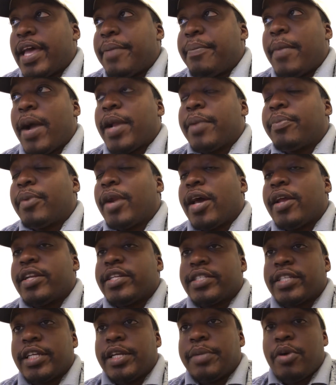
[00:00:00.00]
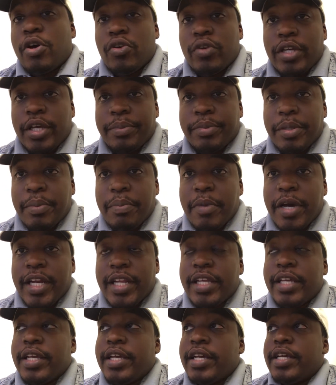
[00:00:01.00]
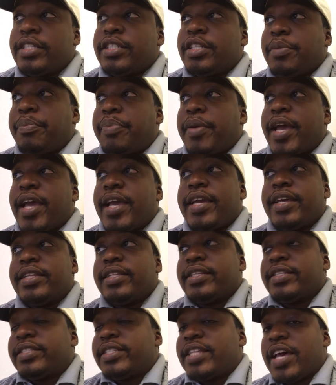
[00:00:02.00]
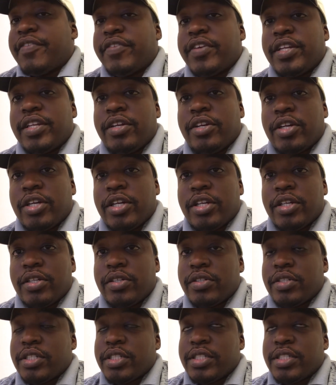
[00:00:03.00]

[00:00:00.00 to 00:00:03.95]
Mike Brown is going to pony up the money to pay the $7 or